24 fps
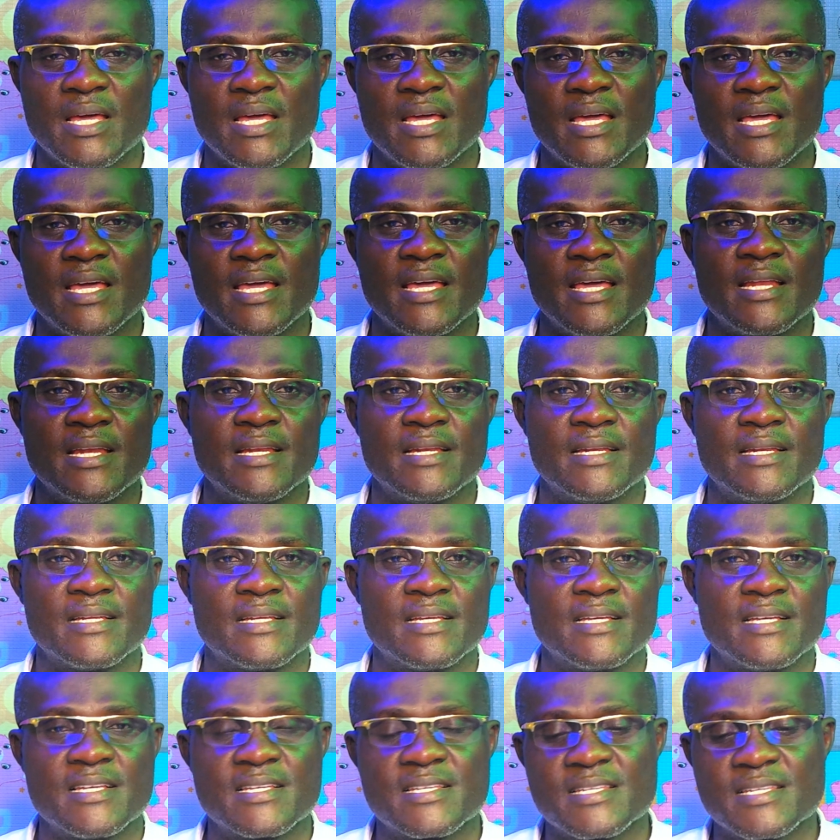In
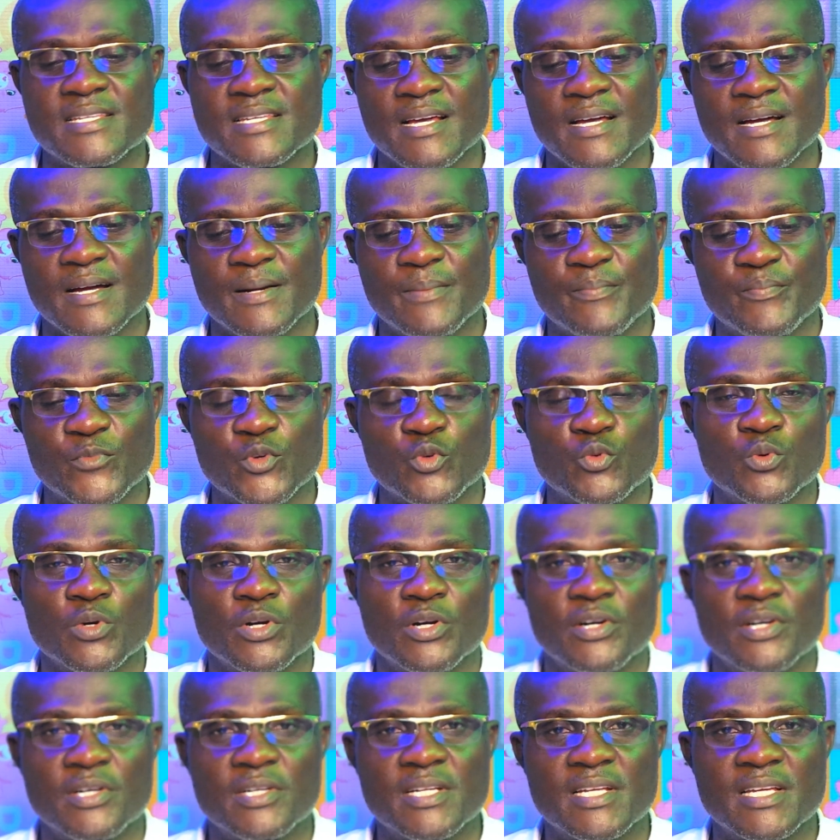his
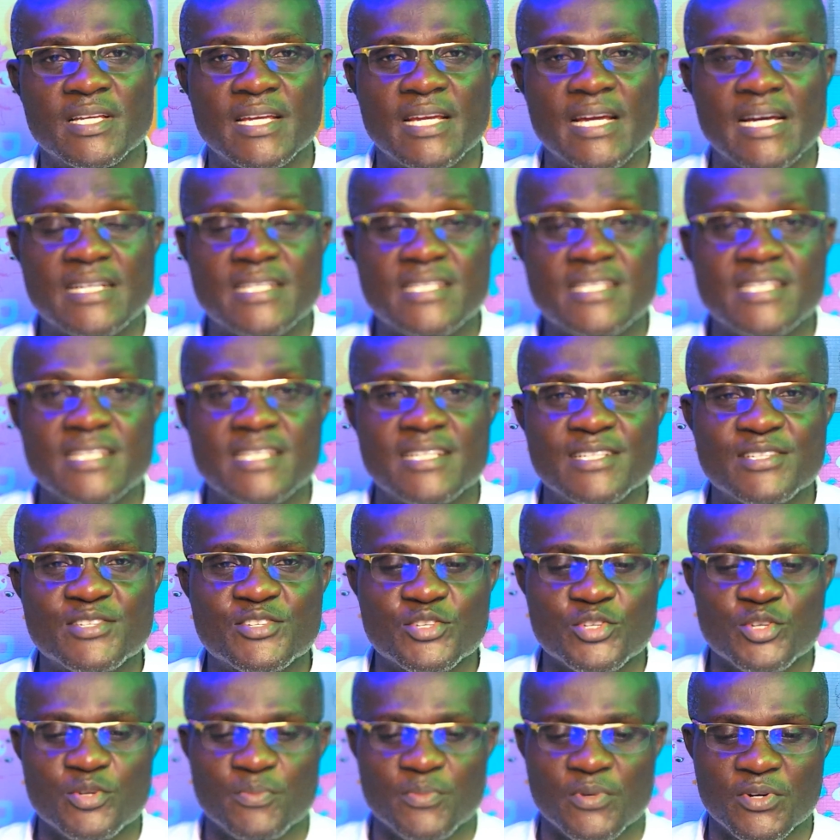word, he had seen
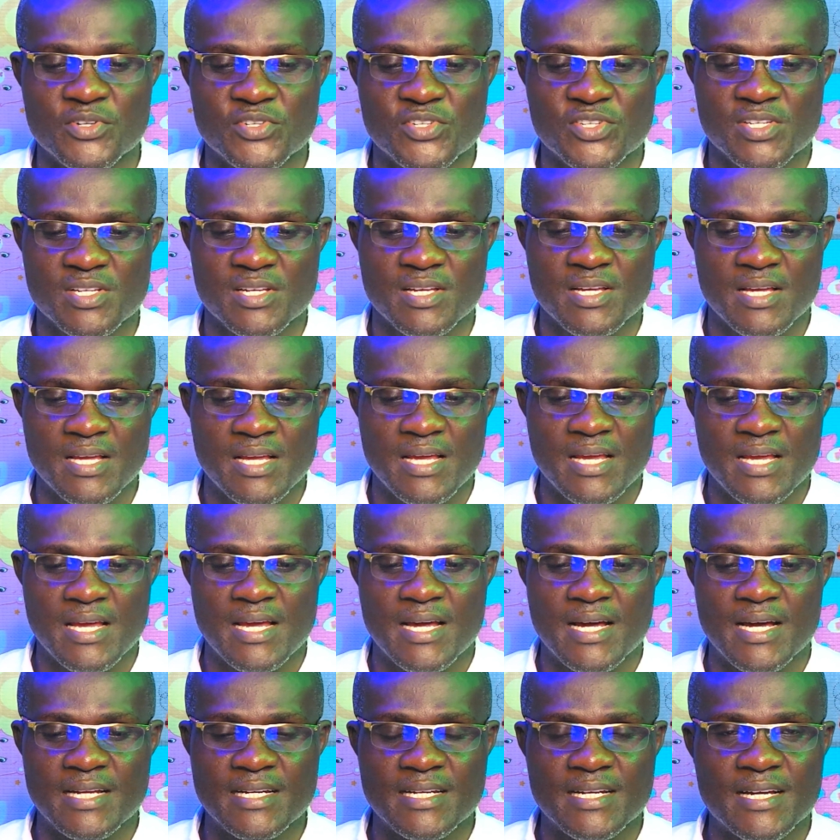so much.
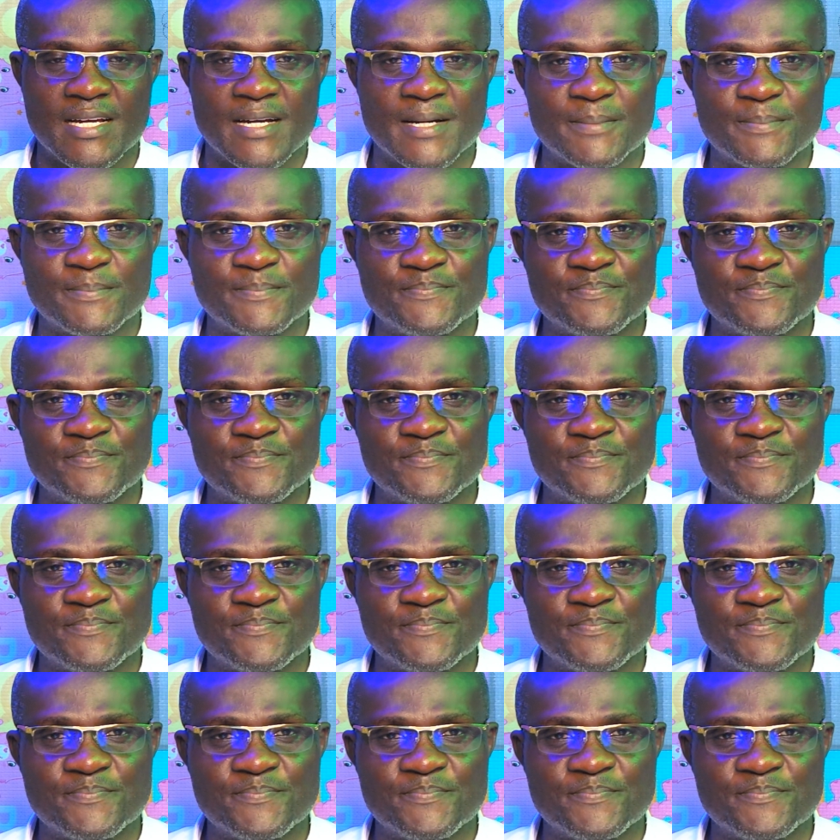And,